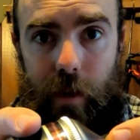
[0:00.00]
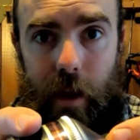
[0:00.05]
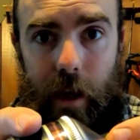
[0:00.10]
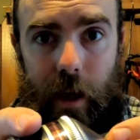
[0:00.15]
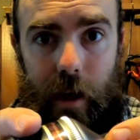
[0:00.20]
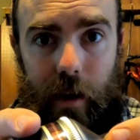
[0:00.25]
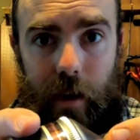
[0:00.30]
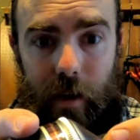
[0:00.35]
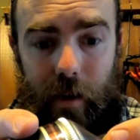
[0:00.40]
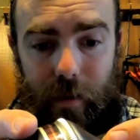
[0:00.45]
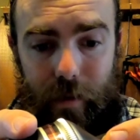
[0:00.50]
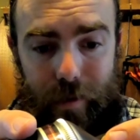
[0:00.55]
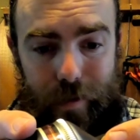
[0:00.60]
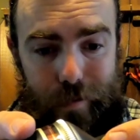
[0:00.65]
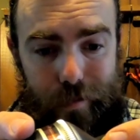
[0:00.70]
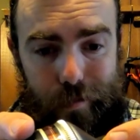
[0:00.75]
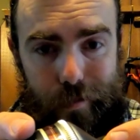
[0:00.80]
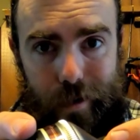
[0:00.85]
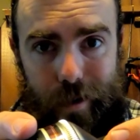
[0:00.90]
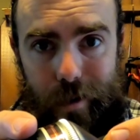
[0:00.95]
that
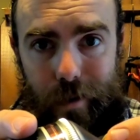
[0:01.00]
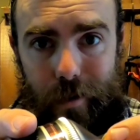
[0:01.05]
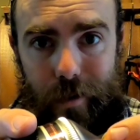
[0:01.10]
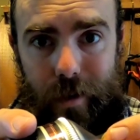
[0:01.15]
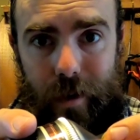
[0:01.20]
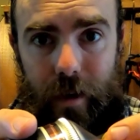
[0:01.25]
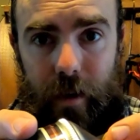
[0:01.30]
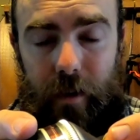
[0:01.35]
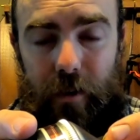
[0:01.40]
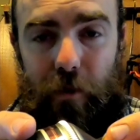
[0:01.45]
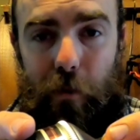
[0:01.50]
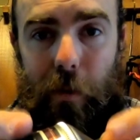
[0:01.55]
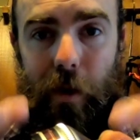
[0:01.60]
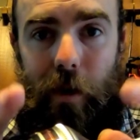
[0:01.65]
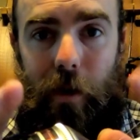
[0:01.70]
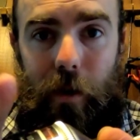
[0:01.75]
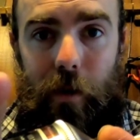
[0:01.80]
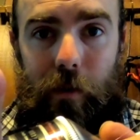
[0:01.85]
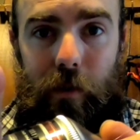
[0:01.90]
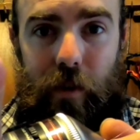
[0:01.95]
when you're on the
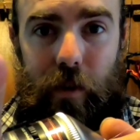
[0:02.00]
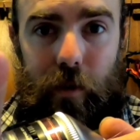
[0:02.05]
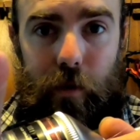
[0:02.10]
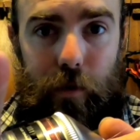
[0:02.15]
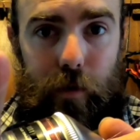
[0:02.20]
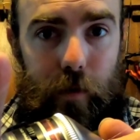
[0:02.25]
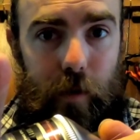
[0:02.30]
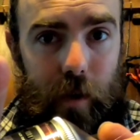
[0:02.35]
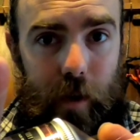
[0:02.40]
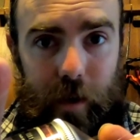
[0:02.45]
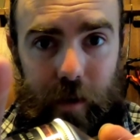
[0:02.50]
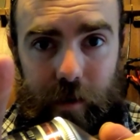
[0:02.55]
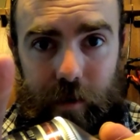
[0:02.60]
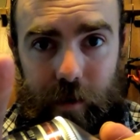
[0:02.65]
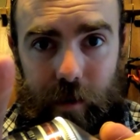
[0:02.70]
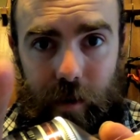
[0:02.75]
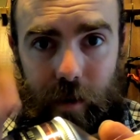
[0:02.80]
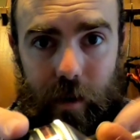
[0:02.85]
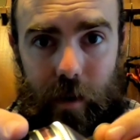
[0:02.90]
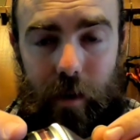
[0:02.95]
smallest of
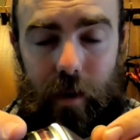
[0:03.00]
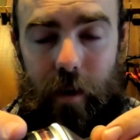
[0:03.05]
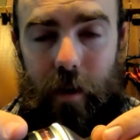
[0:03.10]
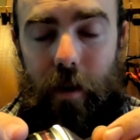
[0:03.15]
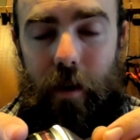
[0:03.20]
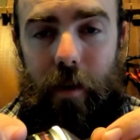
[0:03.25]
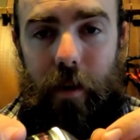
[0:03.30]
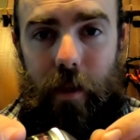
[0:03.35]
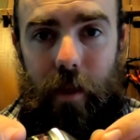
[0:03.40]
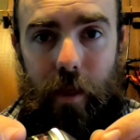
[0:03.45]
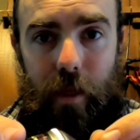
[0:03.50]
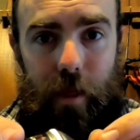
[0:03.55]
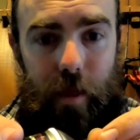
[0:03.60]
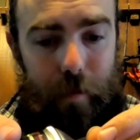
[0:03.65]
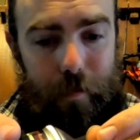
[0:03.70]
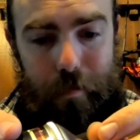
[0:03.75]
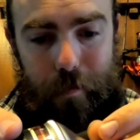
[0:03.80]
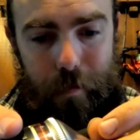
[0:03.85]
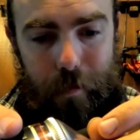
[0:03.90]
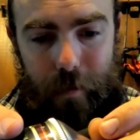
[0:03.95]
fish,
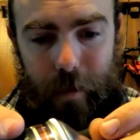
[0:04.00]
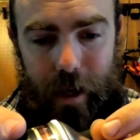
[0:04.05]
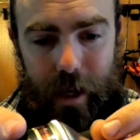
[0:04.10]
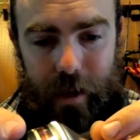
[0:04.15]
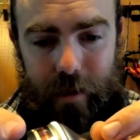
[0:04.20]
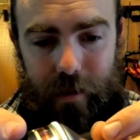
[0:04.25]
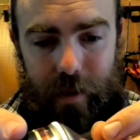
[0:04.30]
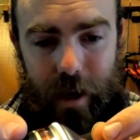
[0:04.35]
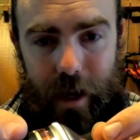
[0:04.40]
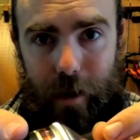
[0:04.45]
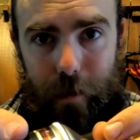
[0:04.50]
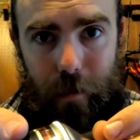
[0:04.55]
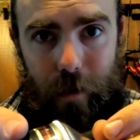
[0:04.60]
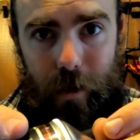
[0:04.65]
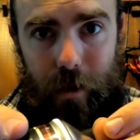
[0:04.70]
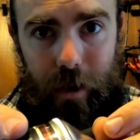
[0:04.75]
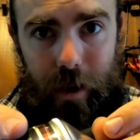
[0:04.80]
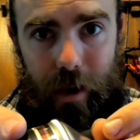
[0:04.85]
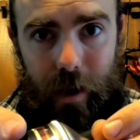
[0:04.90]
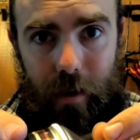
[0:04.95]
it's not
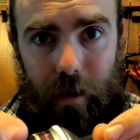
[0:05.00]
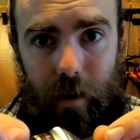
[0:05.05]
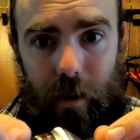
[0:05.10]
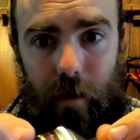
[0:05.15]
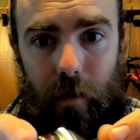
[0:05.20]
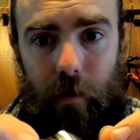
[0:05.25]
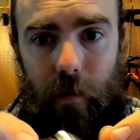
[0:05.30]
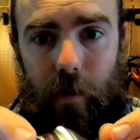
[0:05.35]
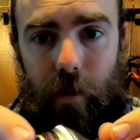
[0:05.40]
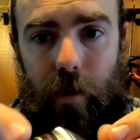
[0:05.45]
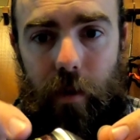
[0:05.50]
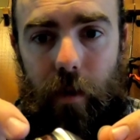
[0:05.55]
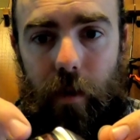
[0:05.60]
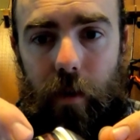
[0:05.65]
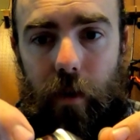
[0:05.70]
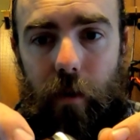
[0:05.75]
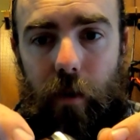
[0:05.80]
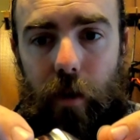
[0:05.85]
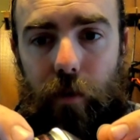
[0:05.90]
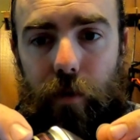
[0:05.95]
reeling at all.
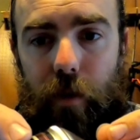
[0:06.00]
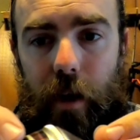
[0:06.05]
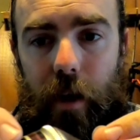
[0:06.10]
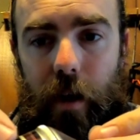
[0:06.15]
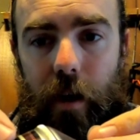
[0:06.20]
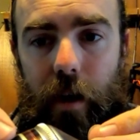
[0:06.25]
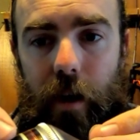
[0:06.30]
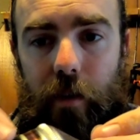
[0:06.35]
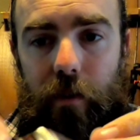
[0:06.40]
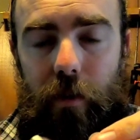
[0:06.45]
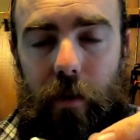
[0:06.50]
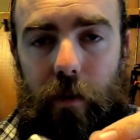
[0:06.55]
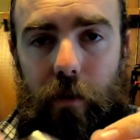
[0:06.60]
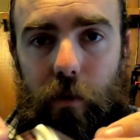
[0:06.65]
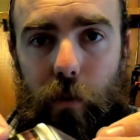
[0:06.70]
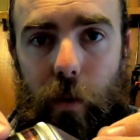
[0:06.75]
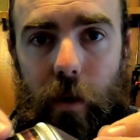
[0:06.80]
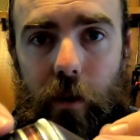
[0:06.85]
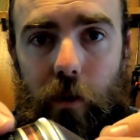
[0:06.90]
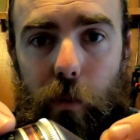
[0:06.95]
You want to find a nice little
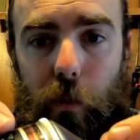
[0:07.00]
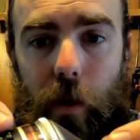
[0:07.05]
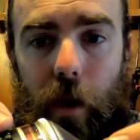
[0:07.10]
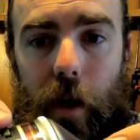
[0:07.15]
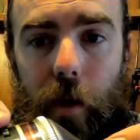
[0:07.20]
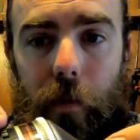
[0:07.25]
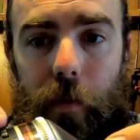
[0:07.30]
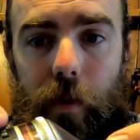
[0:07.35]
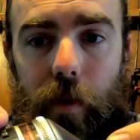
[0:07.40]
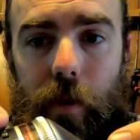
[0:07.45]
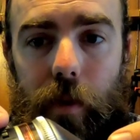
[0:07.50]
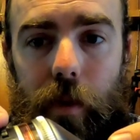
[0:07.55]
sweet spot.